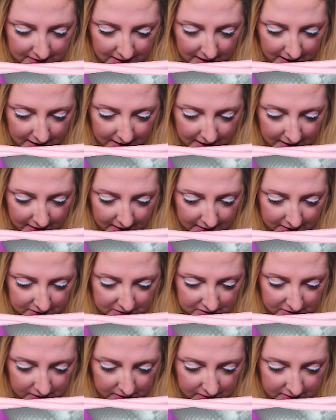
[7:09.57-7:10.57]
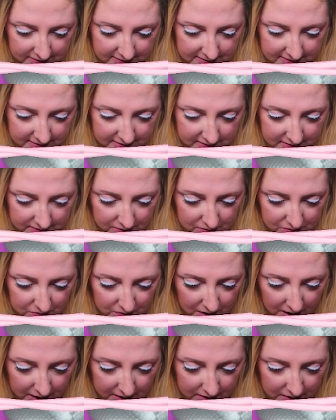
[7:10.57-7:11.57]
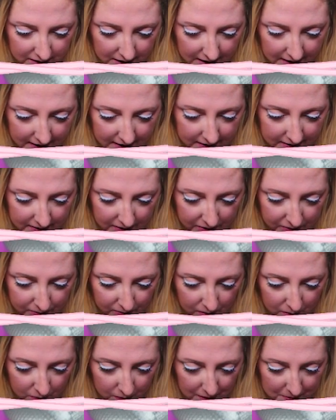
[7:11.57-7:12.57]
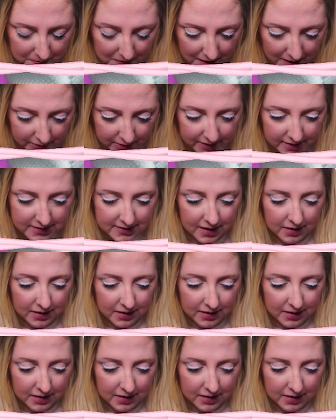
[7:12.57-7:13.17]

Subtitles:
I just do not like throwaway batteries.